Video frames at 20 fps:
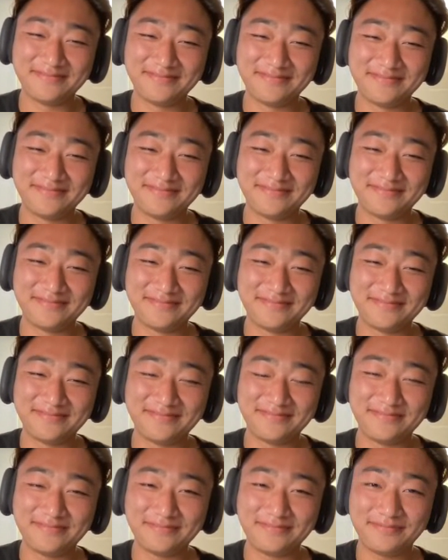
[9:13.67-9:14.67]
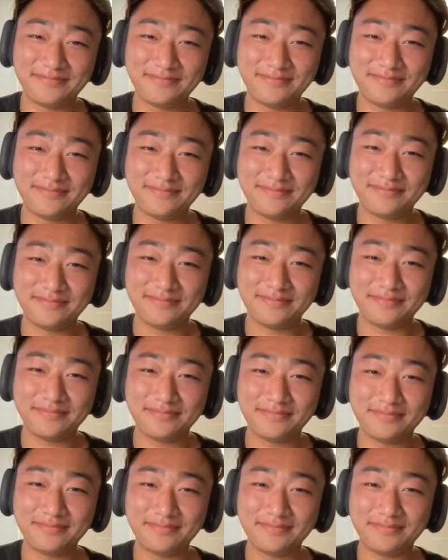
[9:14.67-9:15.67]

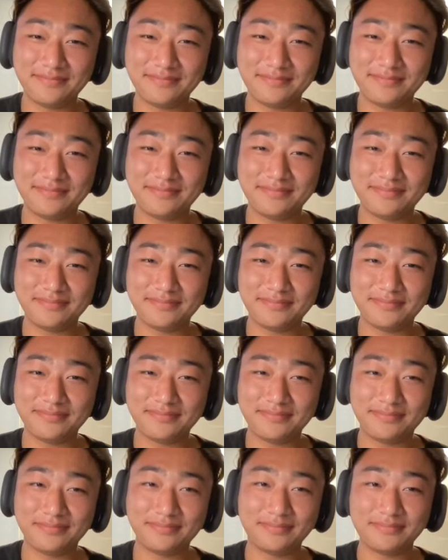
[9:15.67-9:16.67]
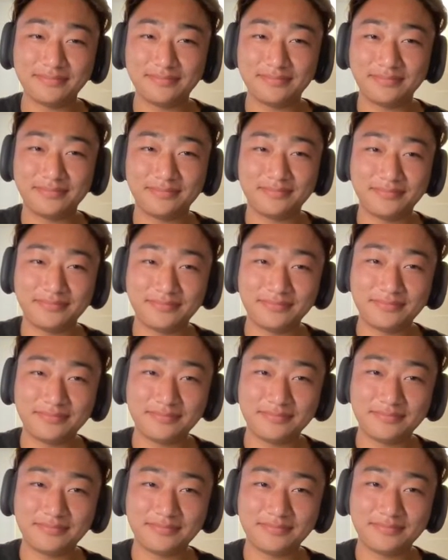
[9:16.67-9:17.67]

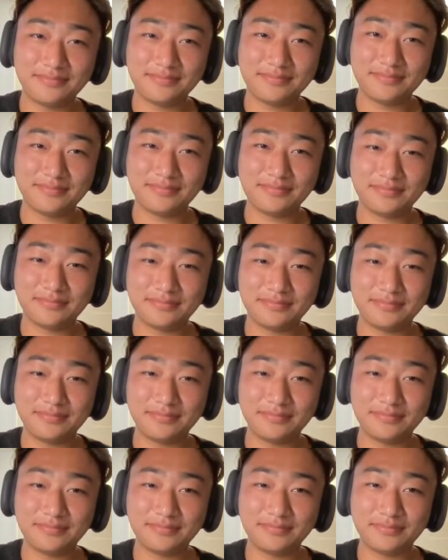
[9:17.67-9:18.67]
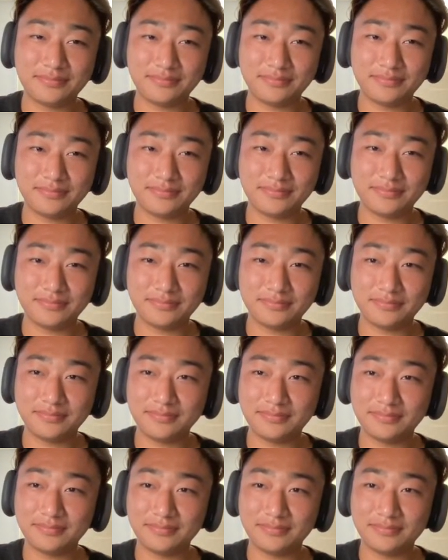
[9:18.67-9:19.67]
No words are spoken by the person on screen.